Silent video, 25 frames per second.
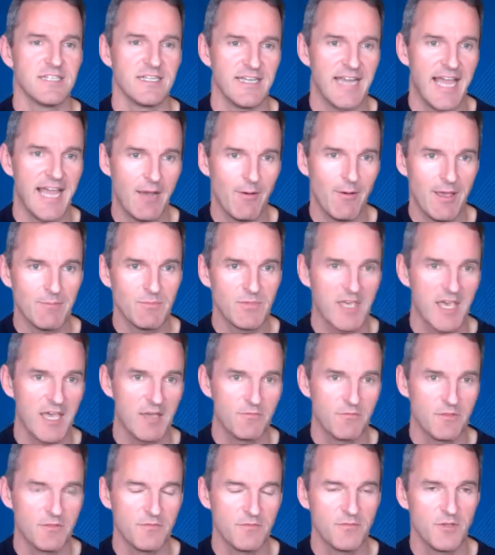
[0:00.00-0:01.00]
now MCare for
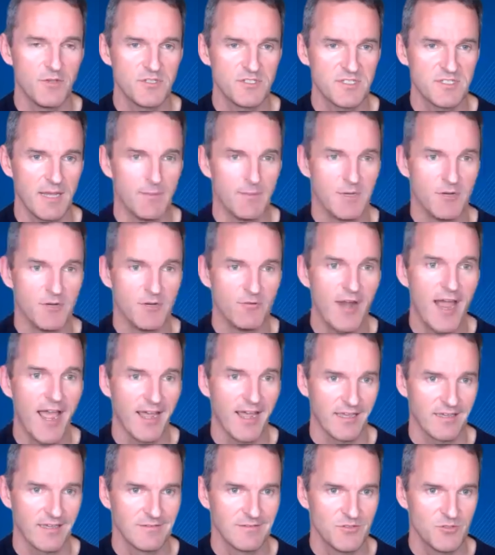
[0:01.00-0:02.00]
the first time in Iraq.
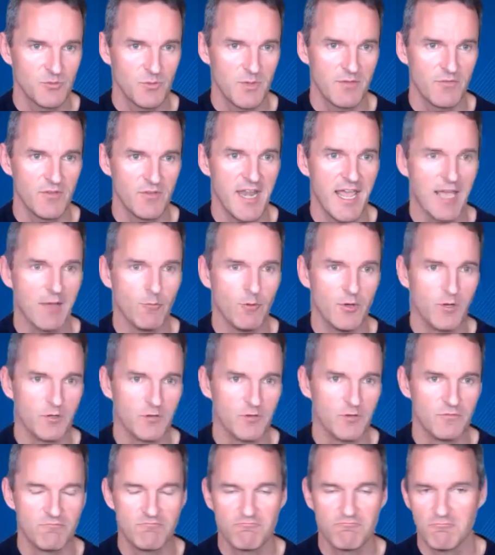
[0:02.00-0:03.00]
So we have a network of
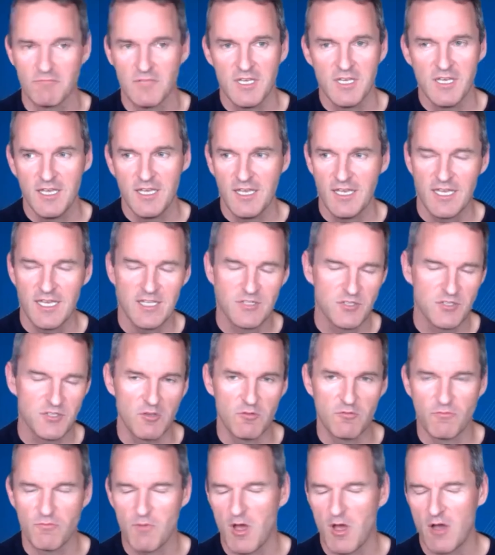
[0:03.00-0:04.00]

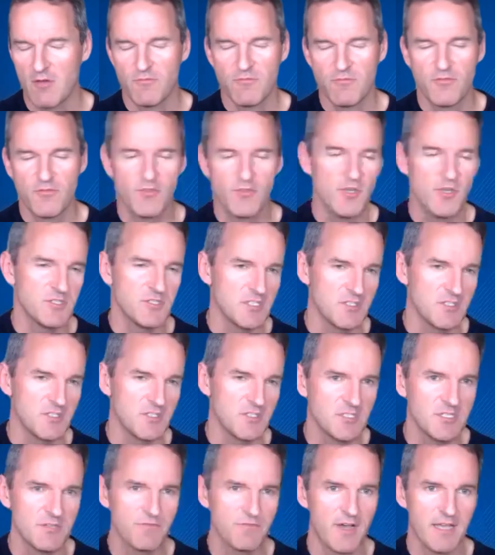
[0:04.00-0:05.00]

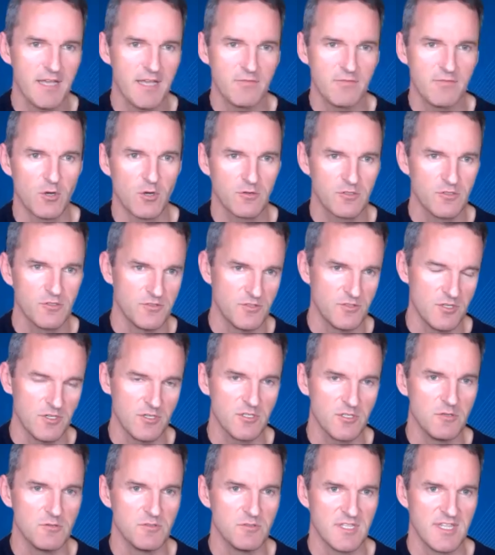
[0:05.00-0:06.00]
35 doctors that are
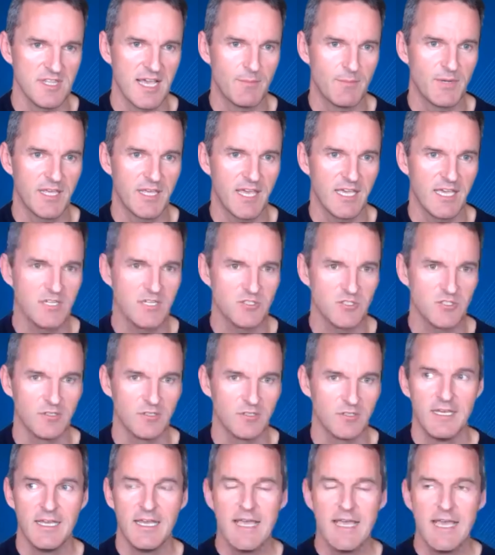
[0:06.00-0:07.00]
using the application.
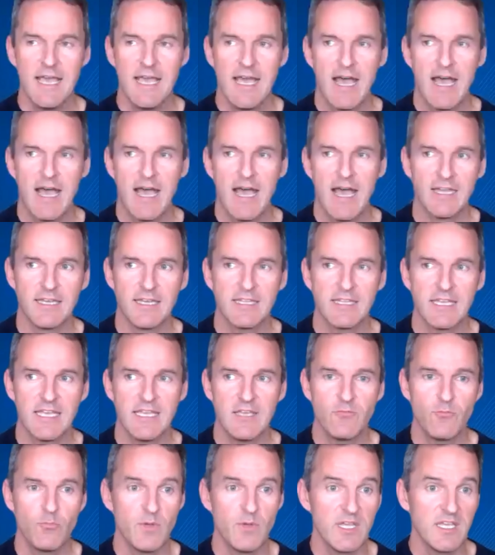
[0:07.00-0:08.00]
And if
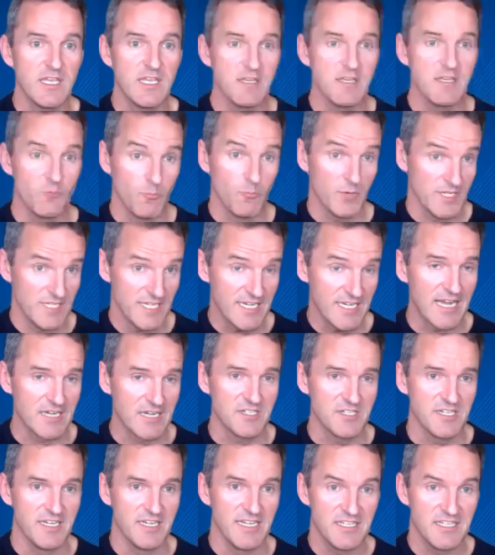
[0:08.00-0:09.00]
we did actually
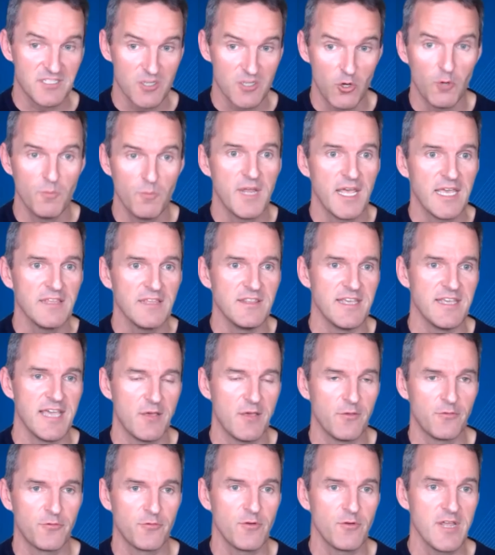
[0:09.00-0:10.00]
need to update the
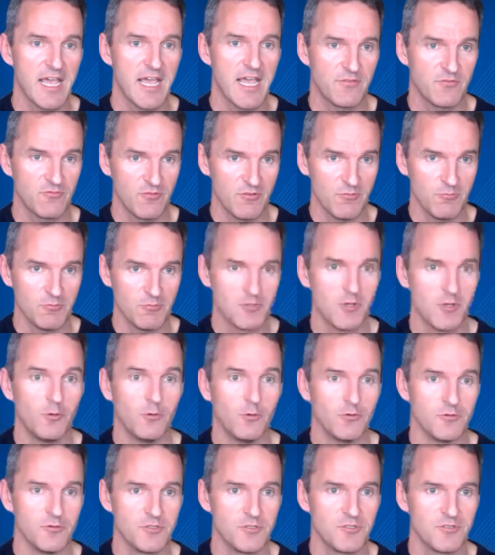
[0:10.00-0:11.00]
L3 after it was
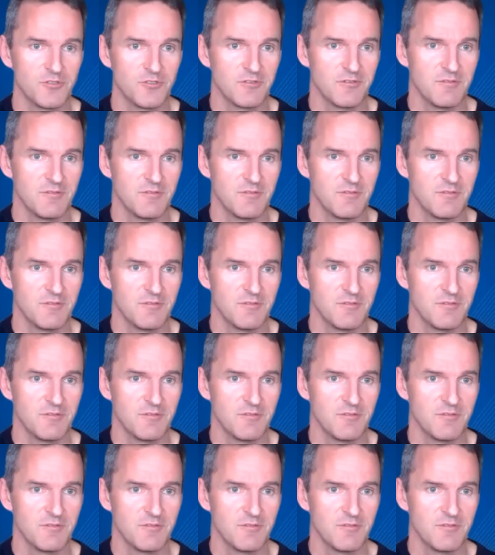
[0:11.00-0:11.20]
launched